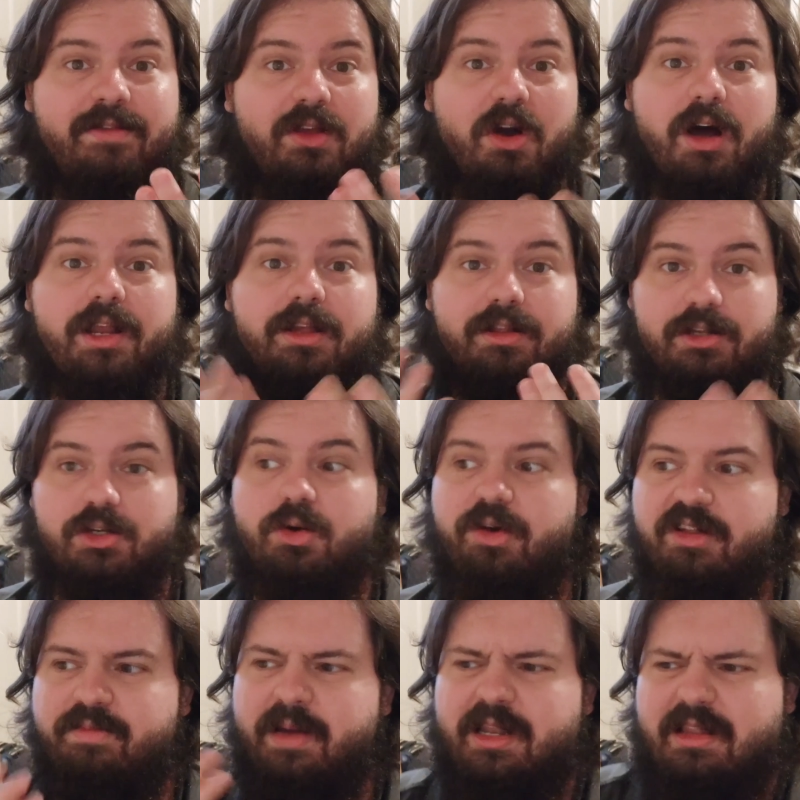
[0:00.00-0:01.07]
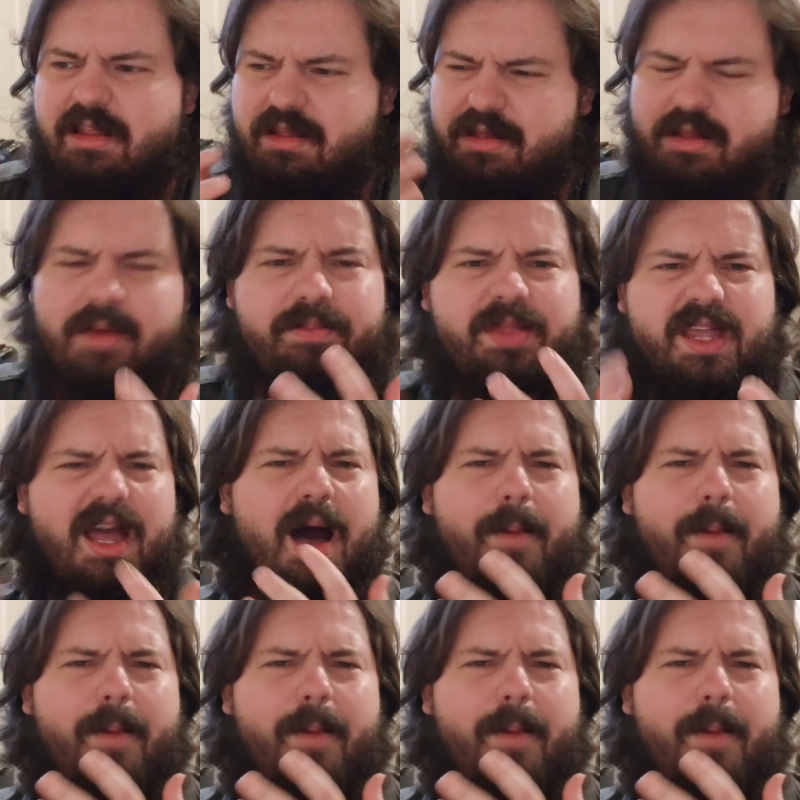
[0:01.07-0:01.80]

the audience a choice, but something